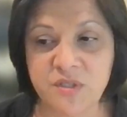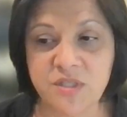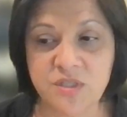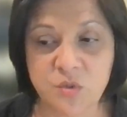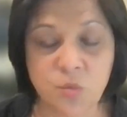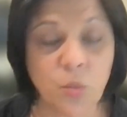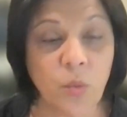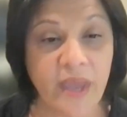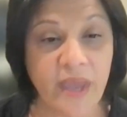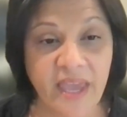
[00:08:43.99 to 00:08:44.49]

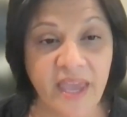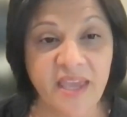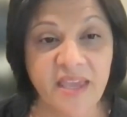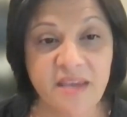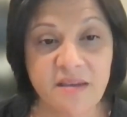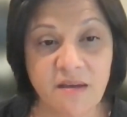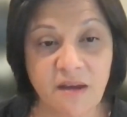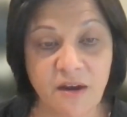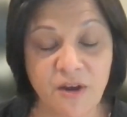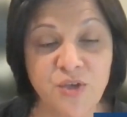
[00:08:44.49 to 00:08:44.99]
just
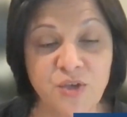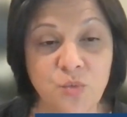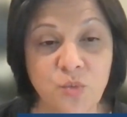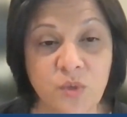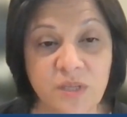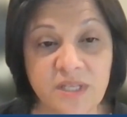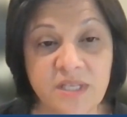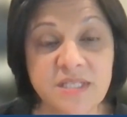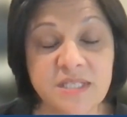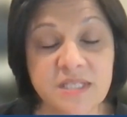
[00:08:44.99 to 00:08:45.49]
weigh, are you
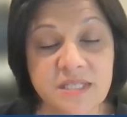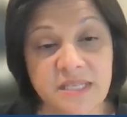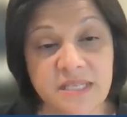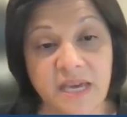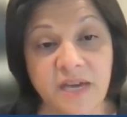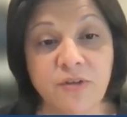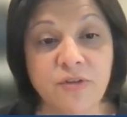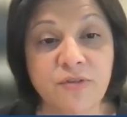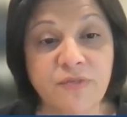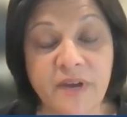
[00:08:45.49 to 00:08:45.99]
willing to
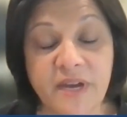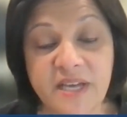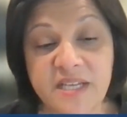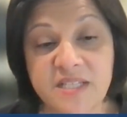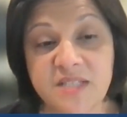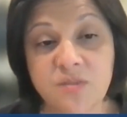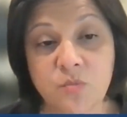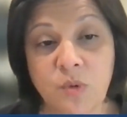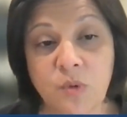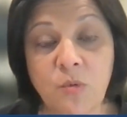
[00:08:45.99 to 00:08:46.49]

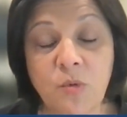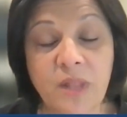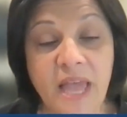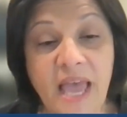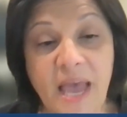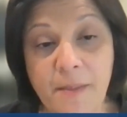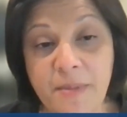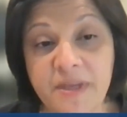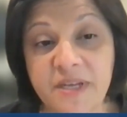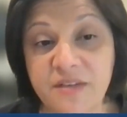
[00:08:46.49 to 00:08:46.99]
sacrifice what will
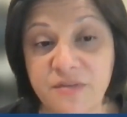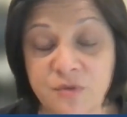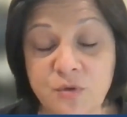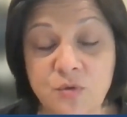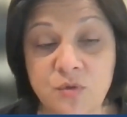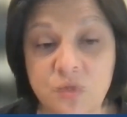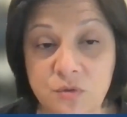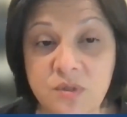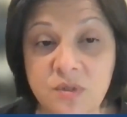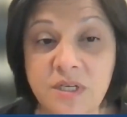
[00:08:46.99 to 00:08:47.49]
happen if you
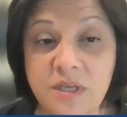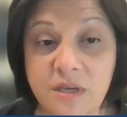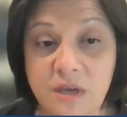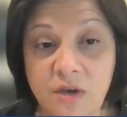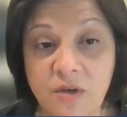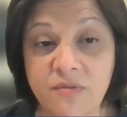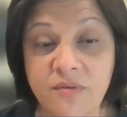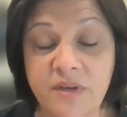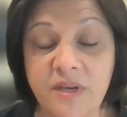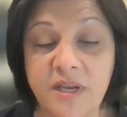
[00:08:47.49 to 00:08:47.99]
do get
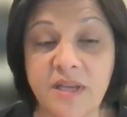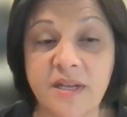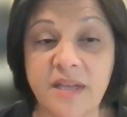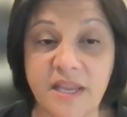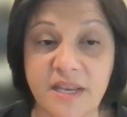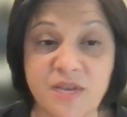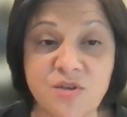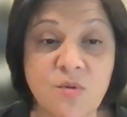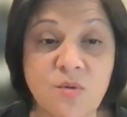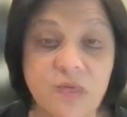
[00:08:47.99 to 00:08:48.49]
COVID
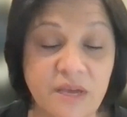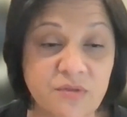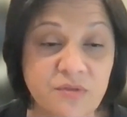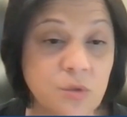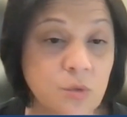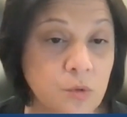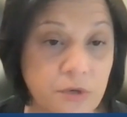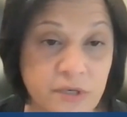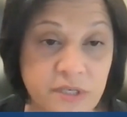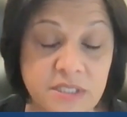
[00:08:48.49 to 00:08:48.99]
and you have to
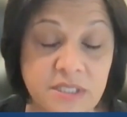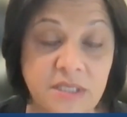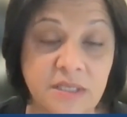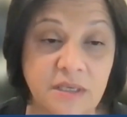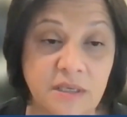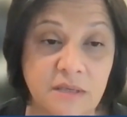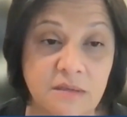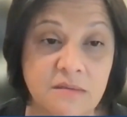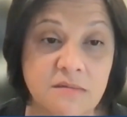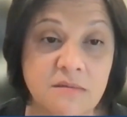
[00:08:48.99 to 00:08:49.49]

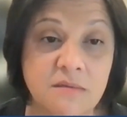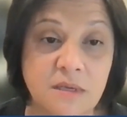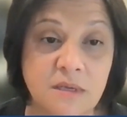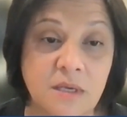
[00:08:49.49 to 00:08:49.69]
quarantine?